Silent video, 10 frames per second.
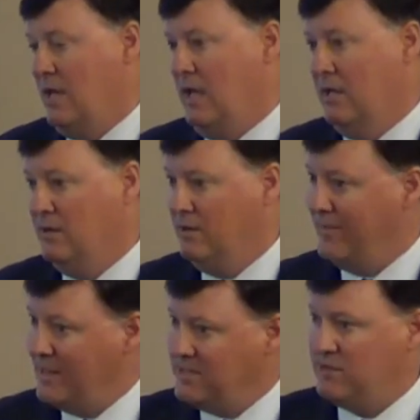And
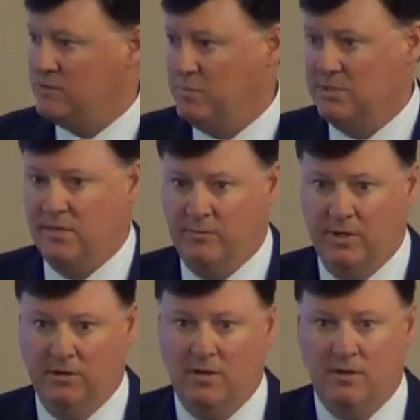that tells me
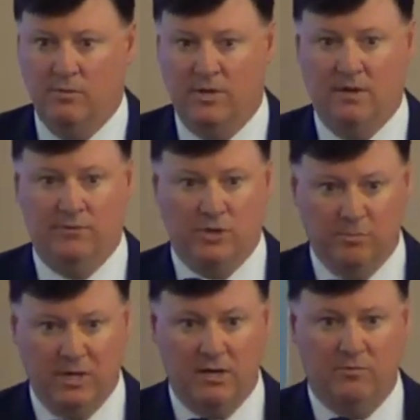something. When you have
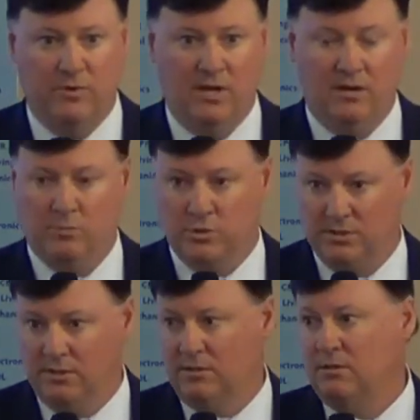Germany, when you have
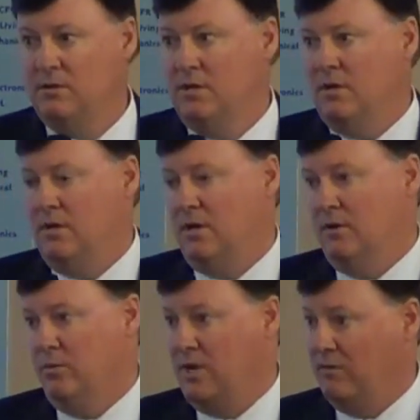Brazil,
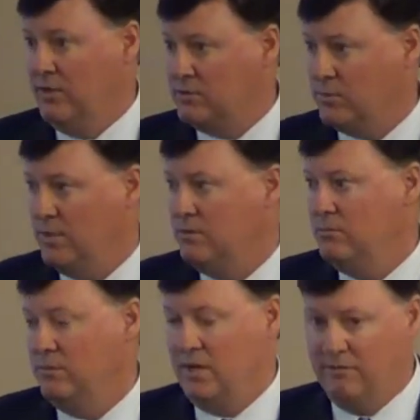when you have Israel,
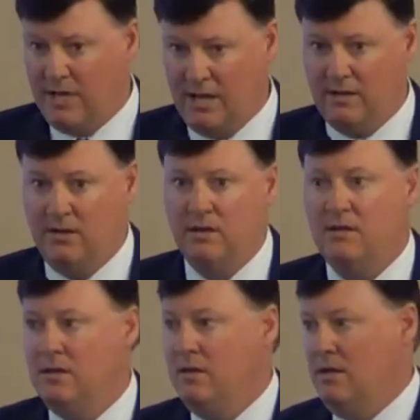when you have Canada,
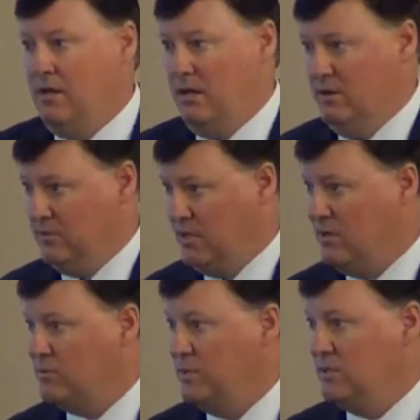and those
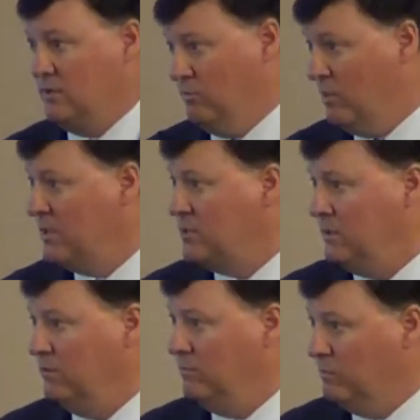countries that are
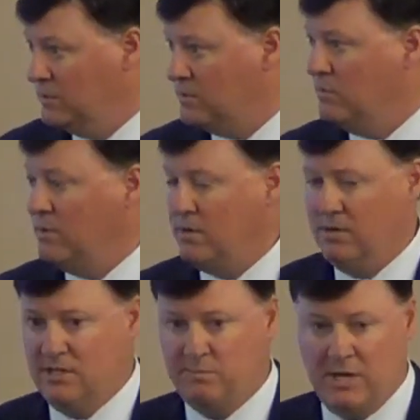watching what's going on
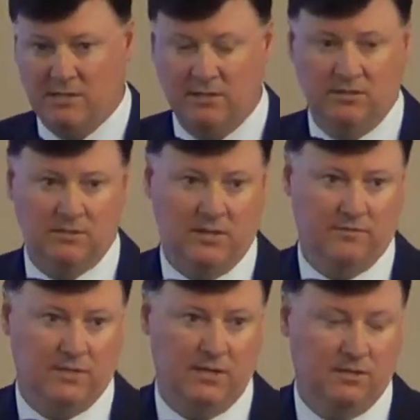in this past
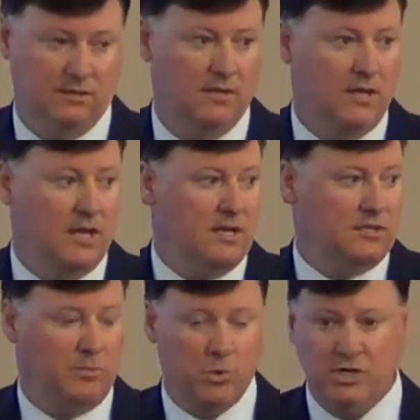legislative session.
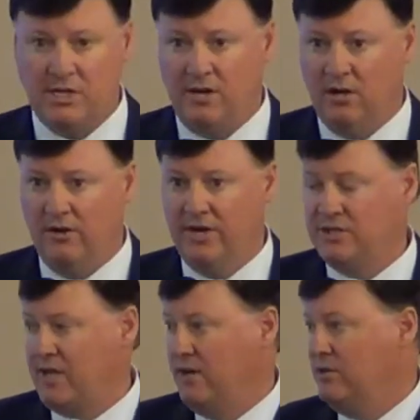So I appreciate all our
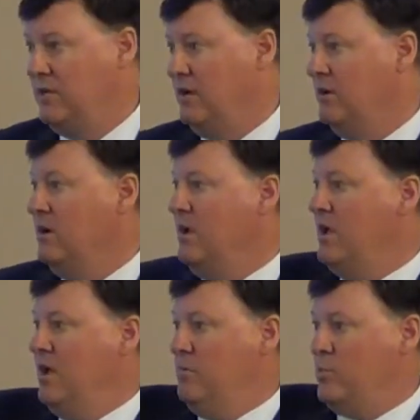educators here.
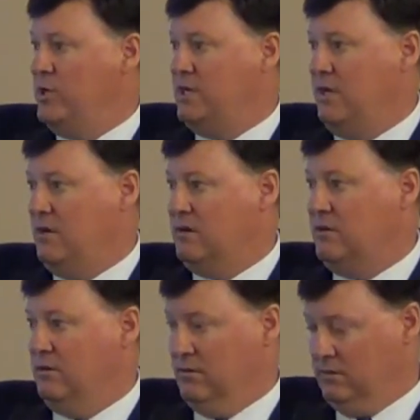Appreciate
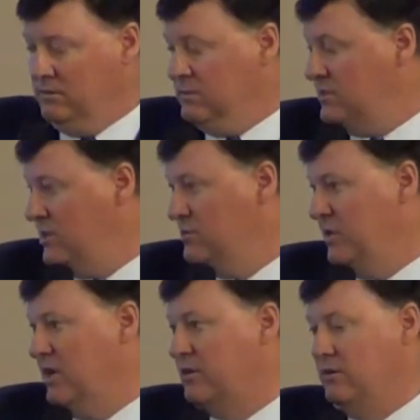Dr.
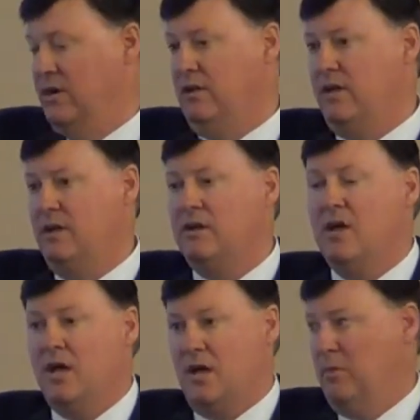
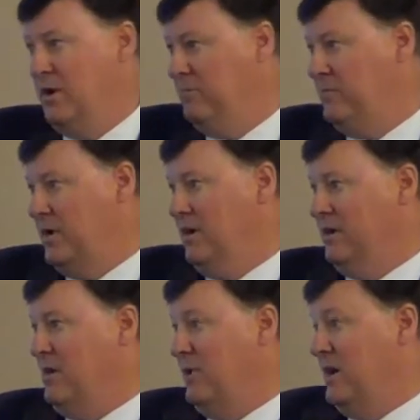Elliott
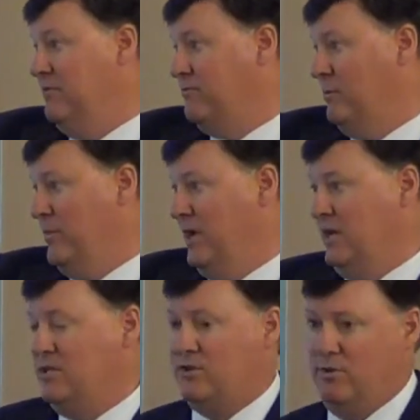coming out
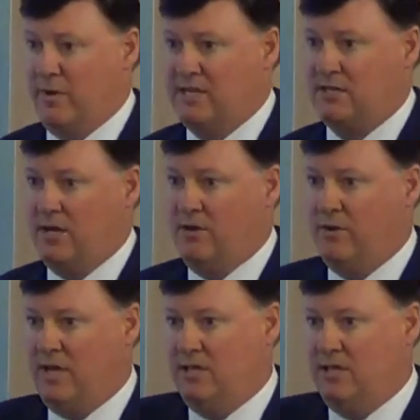from Eastern New Mexico.